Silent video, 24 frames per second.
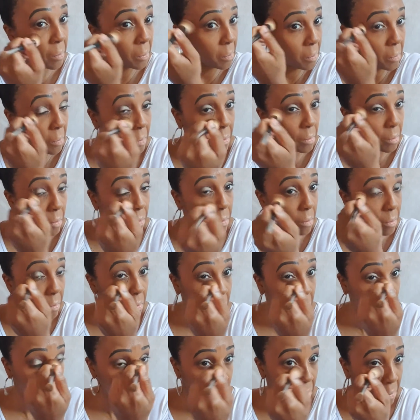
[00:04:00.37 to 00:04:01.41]
as
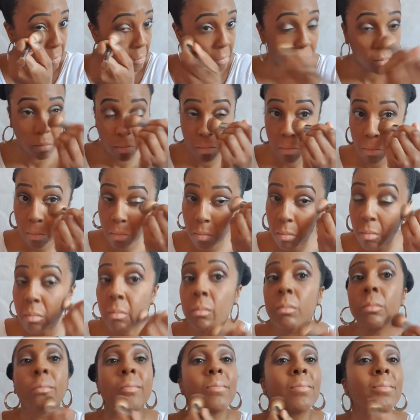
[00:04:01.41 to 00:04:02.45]
well. Just
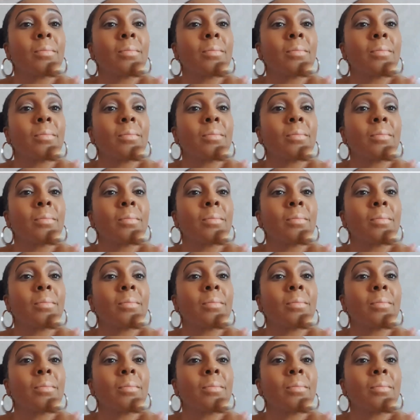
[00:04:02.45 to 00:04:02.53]
clean that